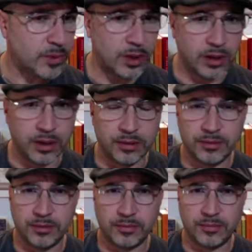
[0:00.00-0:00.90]

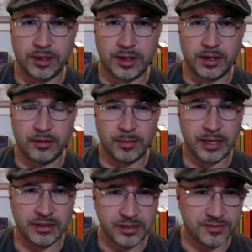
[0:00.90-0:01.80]
Uh, I
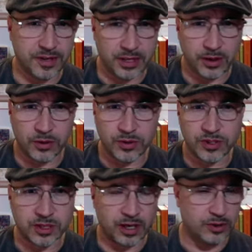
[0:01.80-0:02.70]
make these
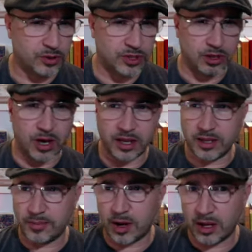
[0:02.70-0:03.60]
videos. I know there's a lot of
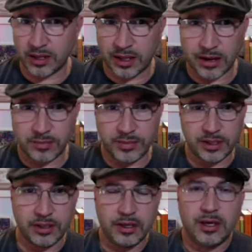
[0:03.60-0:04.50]
them on
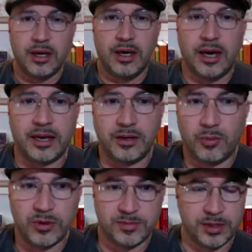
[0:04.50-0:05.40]
CloudMD. I could
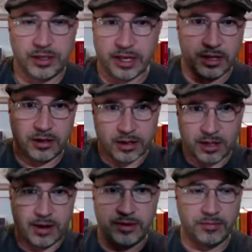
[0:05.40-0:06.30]
almost be like a
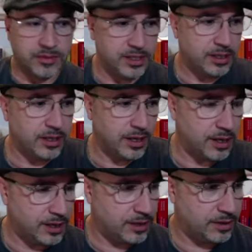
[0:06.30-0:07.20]
CloudMD,
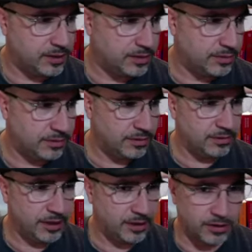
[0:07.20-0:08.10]
uh,
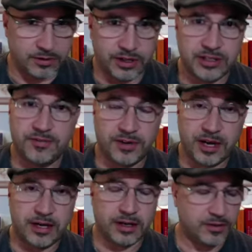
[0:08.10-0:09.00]
like a crazy
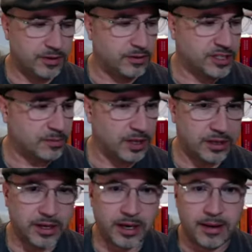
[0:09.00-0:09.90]
fanatic of it or something like
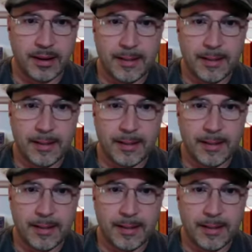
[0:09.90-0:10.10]
that.